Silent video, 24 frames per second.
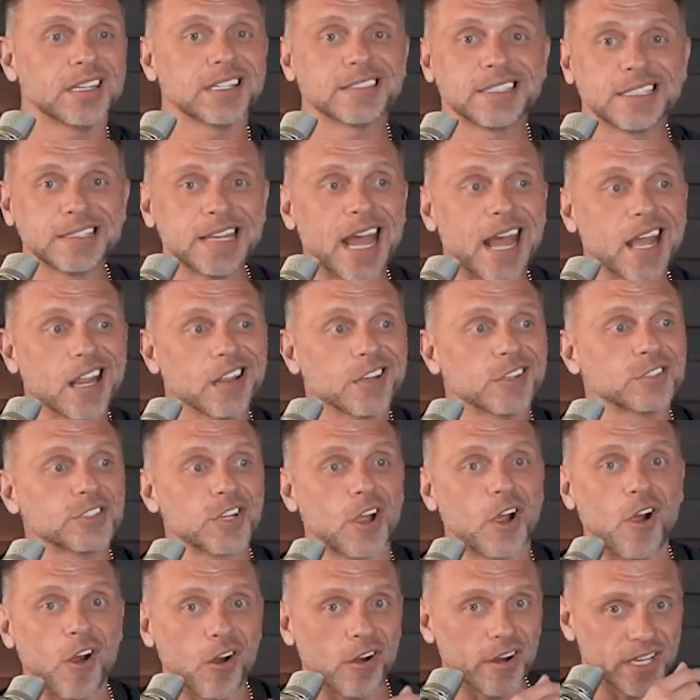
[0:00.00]
because the
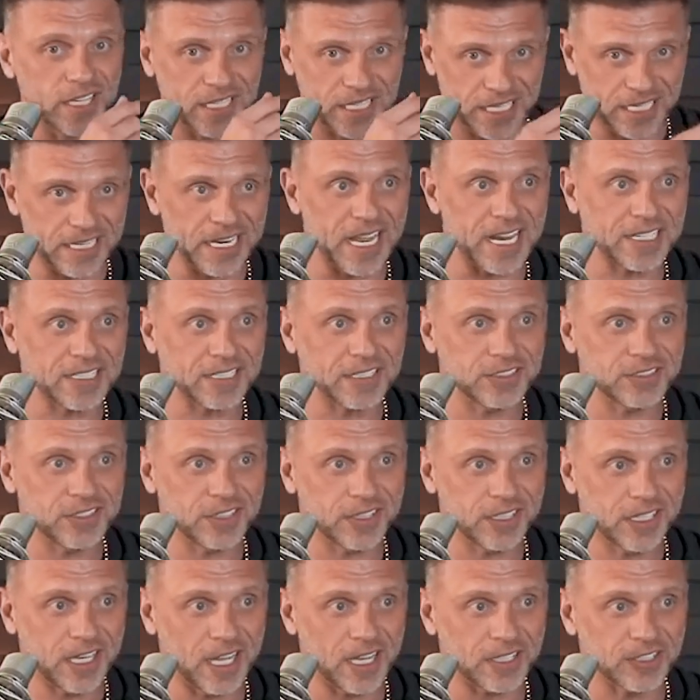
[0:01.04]
dialer's already connected
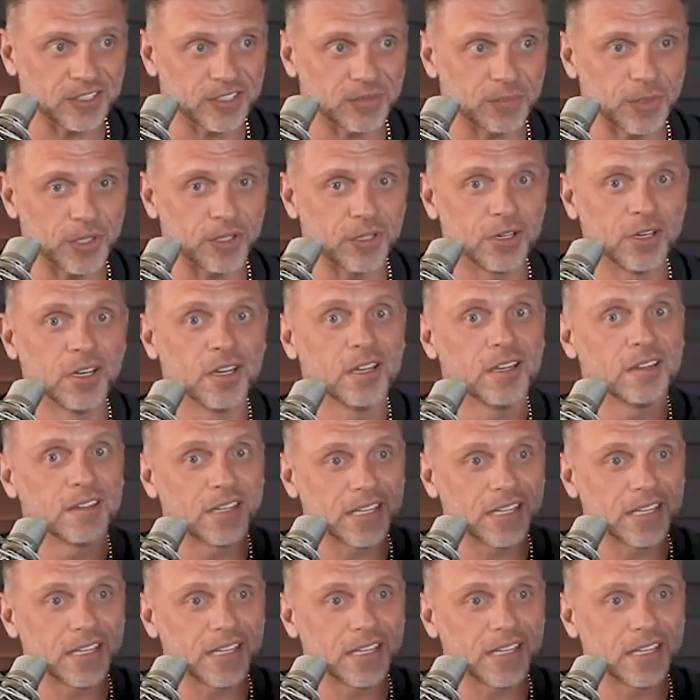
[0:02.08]
to the customer